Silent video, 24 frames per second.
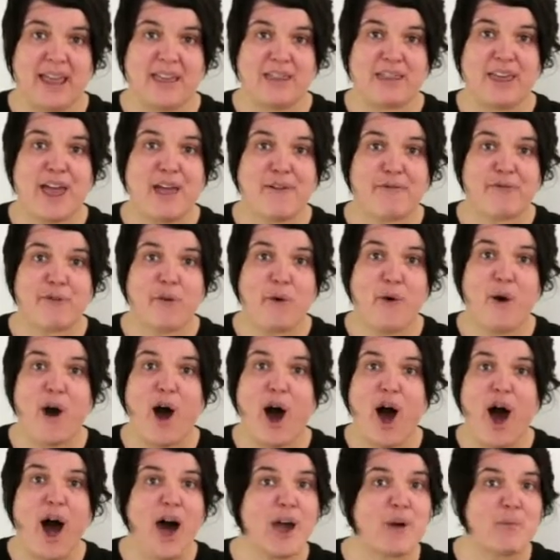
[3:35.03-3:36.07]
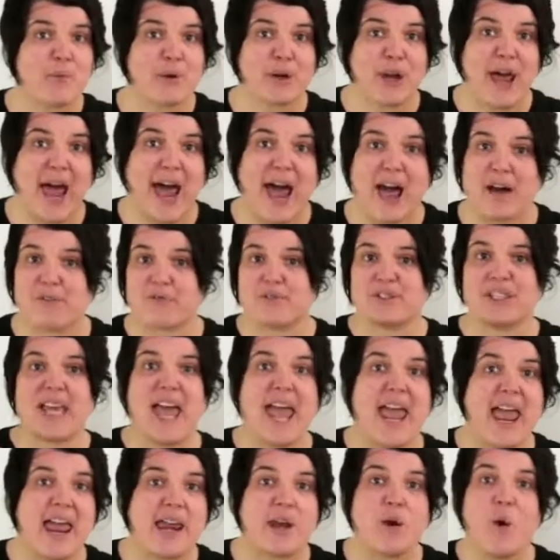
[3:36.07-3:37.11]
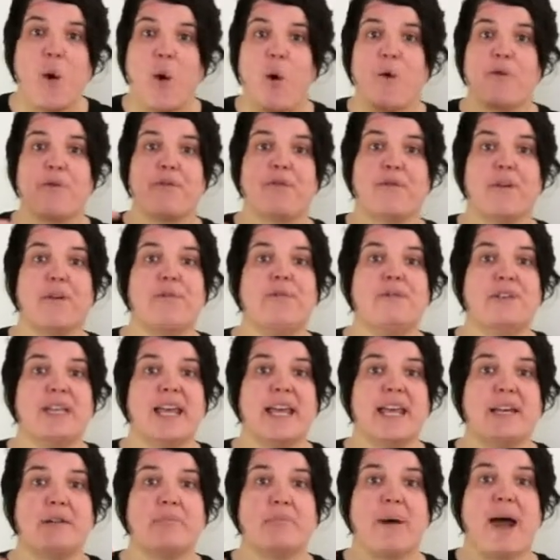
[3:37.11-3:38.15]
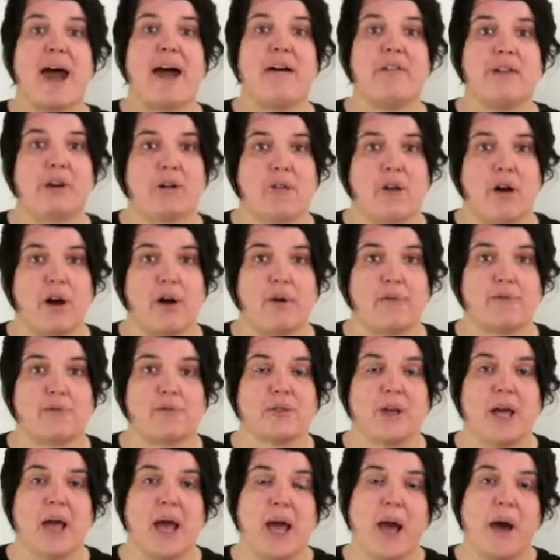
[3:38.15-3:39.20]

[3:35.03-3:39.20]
Therefore, I would have 10 or 15 paragraphs.